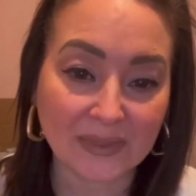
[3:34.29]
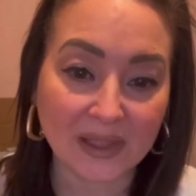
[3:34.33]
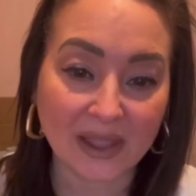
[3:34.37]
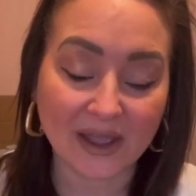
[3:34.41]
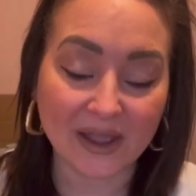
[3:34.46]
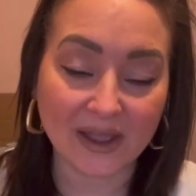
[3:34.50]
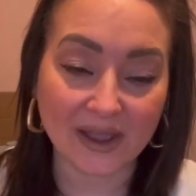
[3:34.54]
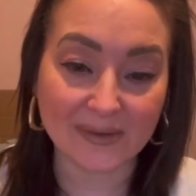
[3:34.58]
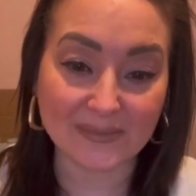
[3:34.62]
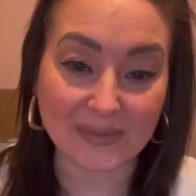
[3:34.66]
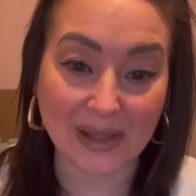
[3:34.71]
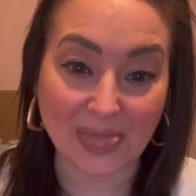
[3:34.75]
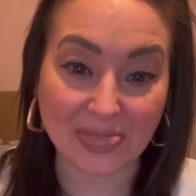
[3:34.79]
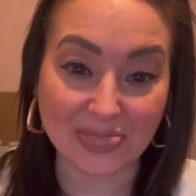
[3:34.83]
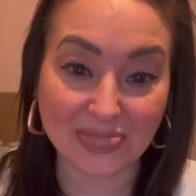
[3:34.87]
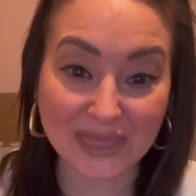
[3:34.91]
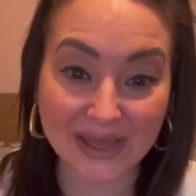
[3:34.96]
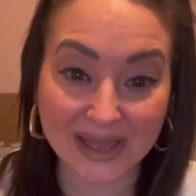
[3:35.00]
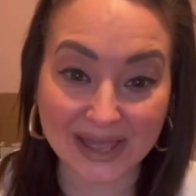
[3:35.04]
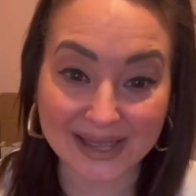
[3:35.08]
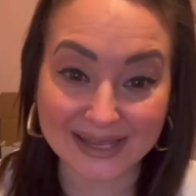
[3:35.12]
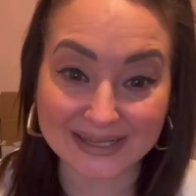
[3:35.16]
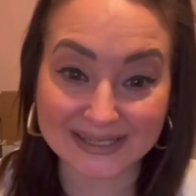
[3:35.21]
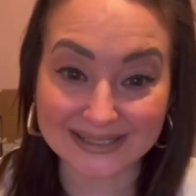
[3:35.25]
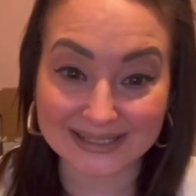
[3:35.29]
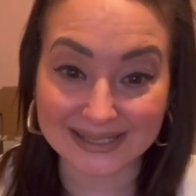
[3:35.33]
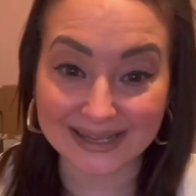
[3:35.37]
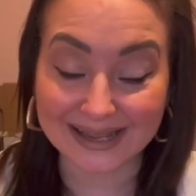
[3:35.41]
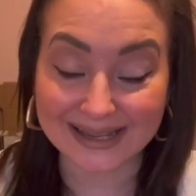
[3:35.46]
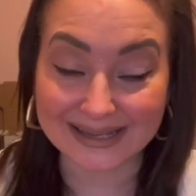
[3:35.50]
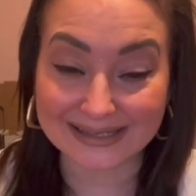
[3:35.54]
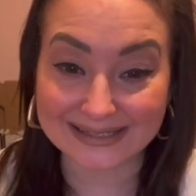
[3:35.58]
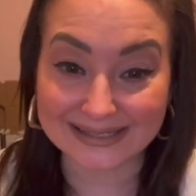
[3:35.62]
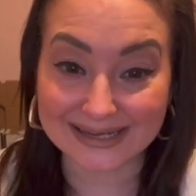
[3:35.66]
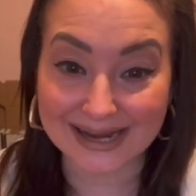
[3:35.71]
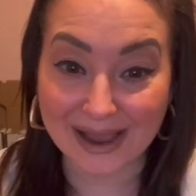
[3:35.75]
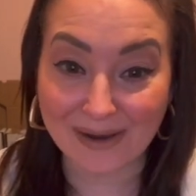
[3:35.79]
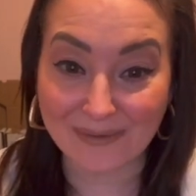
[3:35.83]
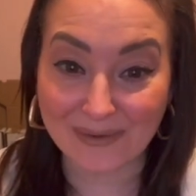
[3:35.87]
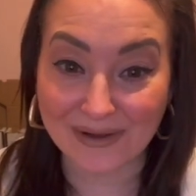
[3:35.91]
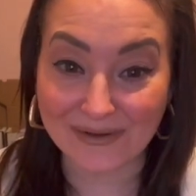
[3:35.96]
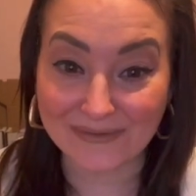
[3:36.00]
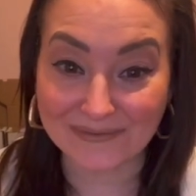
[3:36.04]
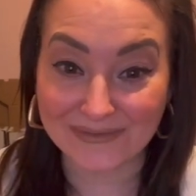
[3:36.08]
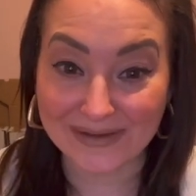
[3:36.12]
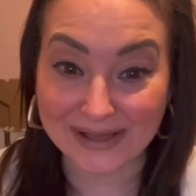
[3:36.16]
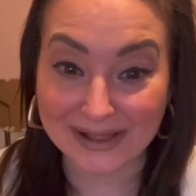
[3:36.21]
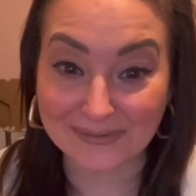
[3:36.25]
And this is now
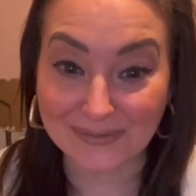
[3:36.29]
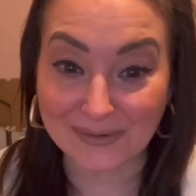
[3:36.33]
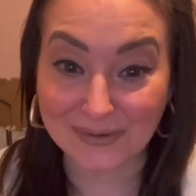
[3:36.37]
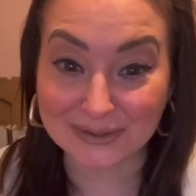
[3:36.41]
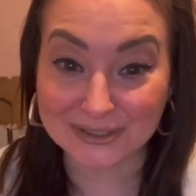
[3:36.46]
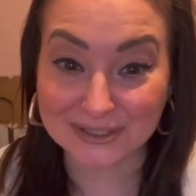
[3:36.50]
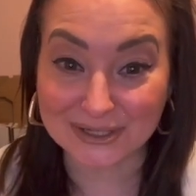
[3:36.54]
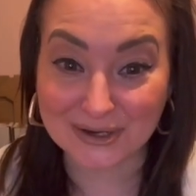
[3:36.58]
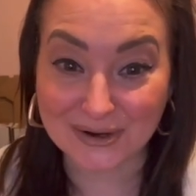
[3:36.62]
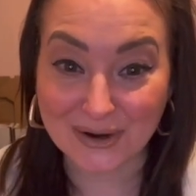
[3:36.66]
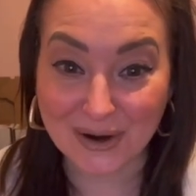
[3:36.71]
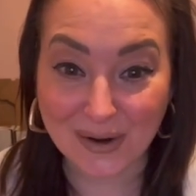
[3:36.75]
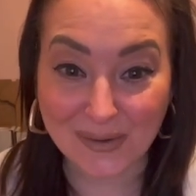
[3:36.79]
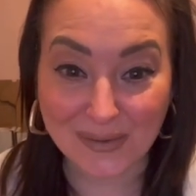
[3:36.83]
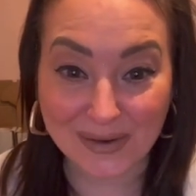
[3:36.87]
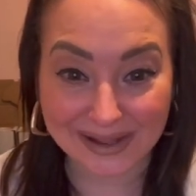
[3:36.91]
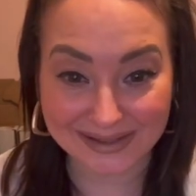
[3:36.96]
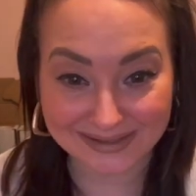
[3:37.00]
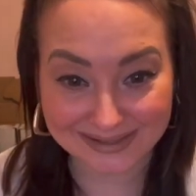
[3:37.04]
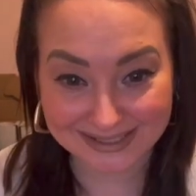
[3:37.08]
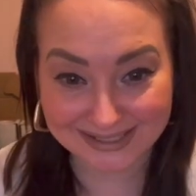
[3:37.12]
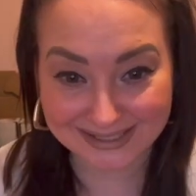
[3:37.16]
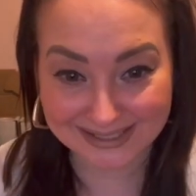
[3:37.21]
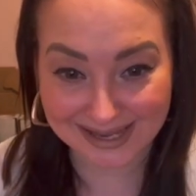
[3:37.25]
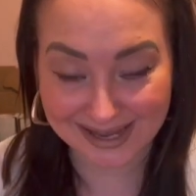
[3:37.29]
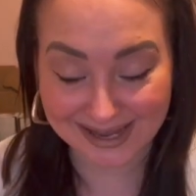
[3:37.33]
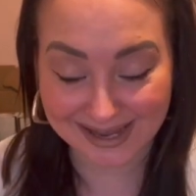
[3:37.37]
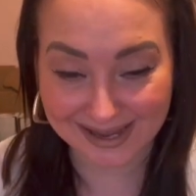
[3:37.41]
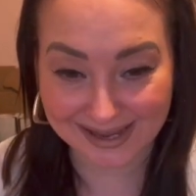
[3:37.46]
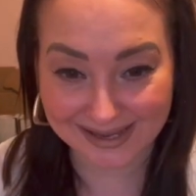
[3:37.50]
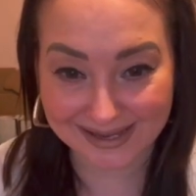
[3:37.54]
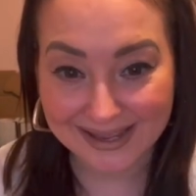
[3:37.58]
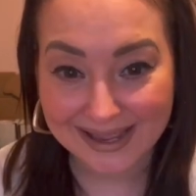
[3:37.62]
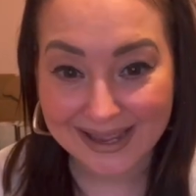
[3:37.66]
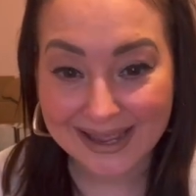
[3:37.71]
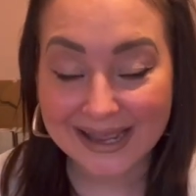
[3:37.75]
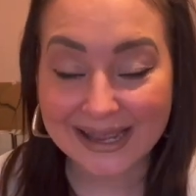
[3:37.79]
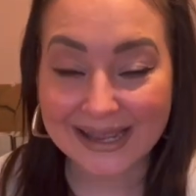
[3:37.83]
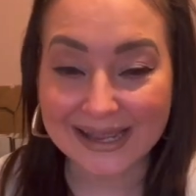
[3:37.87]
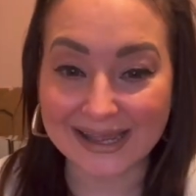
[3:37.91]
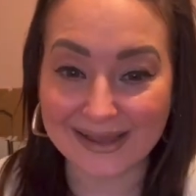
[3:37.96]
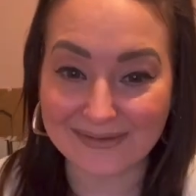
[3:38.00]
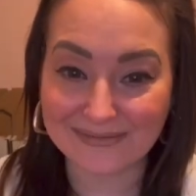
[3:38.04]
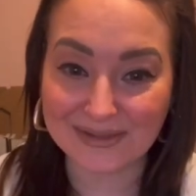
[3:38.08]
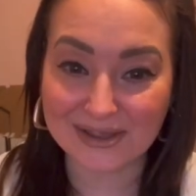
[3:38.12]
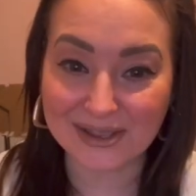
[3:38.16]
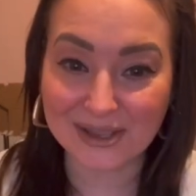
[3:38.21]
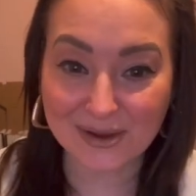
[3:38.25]
available to go and see
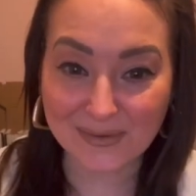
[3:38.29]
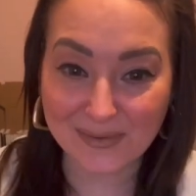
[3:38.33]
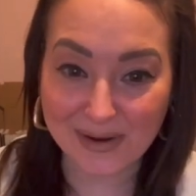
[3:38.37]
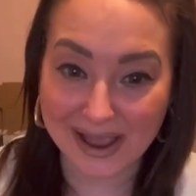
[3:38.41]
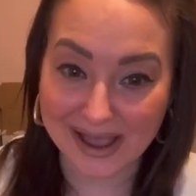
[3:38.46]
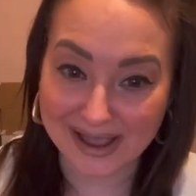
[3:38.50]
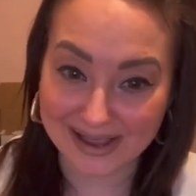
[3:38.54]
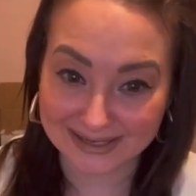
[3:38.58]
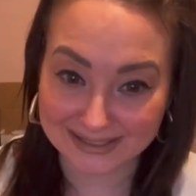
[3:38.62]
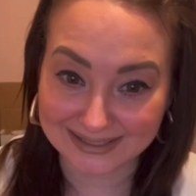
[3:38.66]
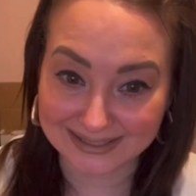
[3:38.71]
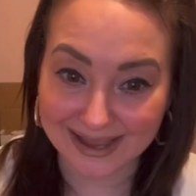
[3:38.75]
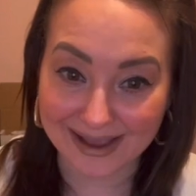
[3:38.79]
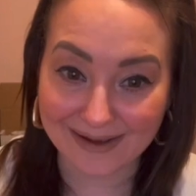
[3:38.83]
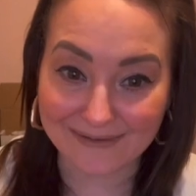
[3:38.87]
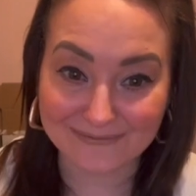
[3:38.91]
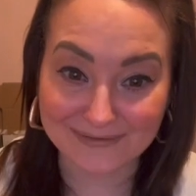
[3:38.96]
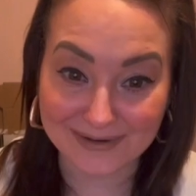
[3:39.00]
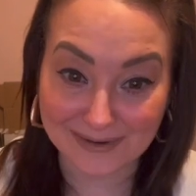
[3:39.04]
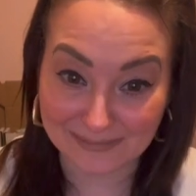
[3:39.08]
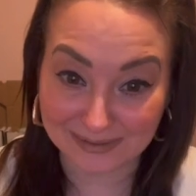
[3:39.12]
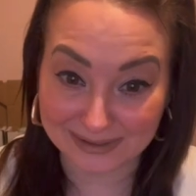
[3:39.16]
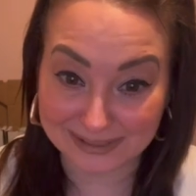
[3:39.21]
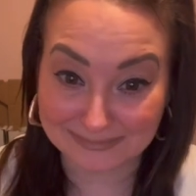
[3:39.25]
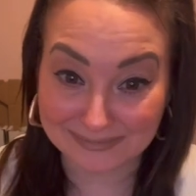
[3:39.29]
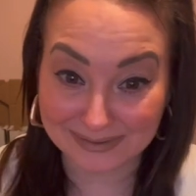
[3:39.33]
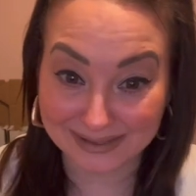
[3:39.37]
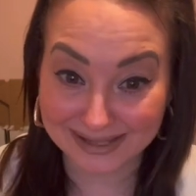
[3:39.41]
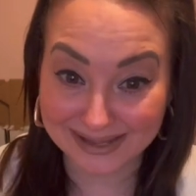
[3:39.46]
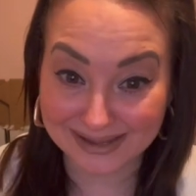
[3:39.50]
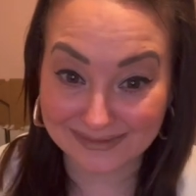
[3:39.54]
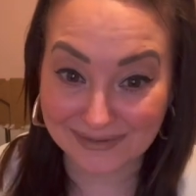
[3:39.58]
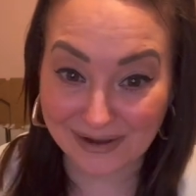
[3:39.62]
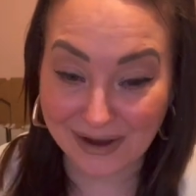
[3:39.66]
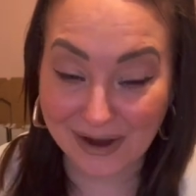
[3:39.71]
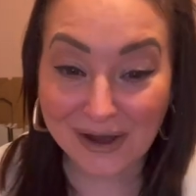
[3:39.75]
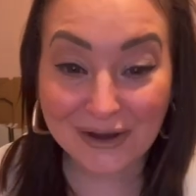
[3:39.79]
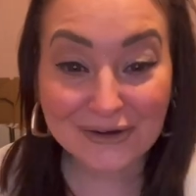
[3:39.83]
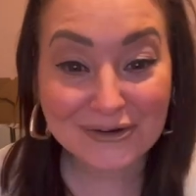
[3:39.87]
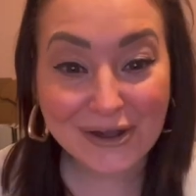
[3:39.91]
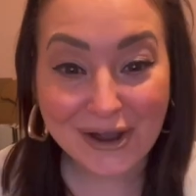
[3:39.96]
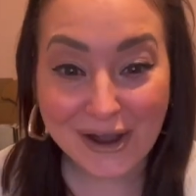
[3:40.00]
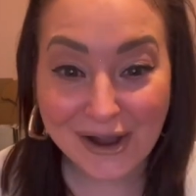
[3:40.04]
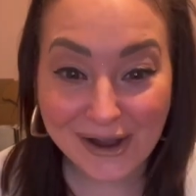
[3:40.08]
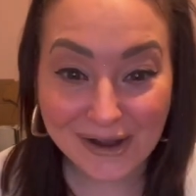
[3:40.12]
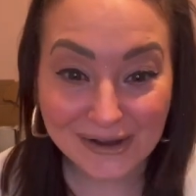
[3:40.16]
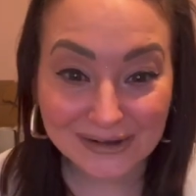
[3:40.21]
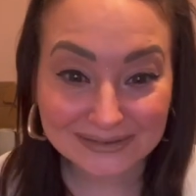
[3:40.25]
in the US at Ripley's Believe It or
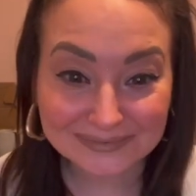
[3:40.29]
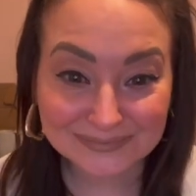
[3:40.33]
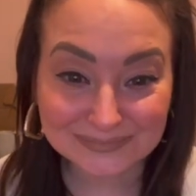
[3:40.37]
Not.